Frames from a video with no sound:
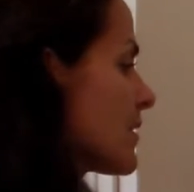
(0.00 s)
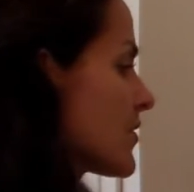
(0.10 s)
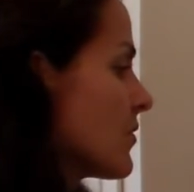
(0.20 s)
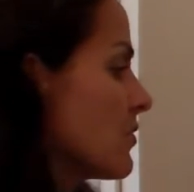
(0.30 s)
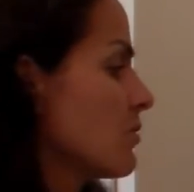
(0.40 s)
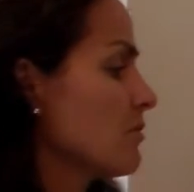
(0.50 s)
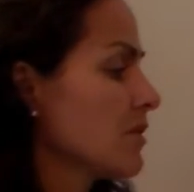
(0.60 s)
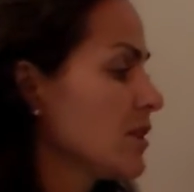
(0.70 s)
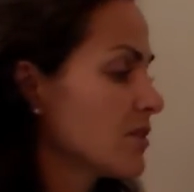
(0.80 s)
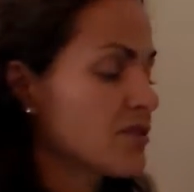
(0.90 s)
So
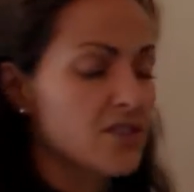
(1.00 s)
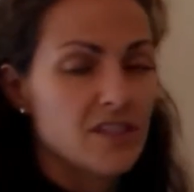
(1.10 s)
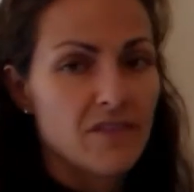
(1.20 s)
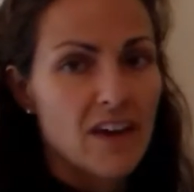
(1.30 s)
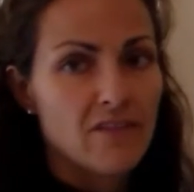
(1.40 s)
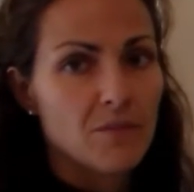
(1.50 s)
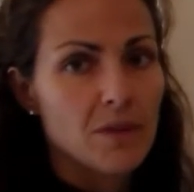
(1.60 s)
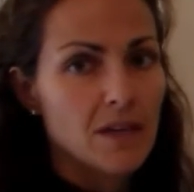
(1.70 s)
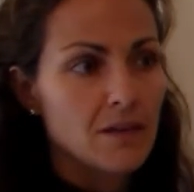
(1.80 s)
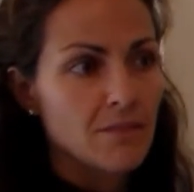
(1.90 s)
here is just fine for
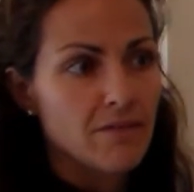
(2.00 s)
me.